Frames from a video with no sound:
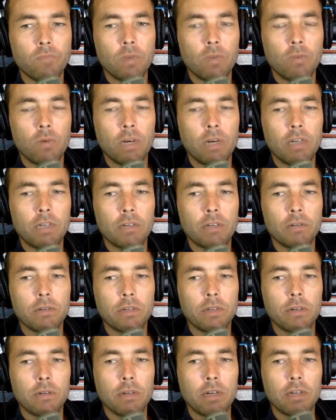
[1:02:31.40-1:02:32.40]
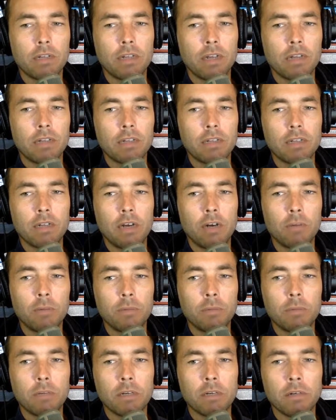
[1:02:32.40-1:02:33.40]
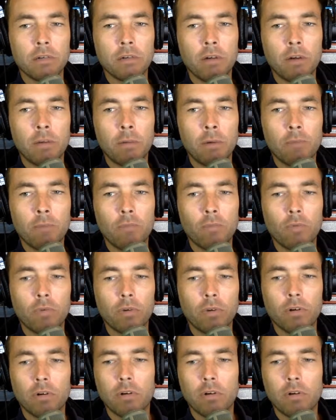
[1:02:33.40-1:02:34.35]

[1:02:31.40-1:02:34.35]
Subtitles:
radio show like that. Tell me, man. I'm up for it.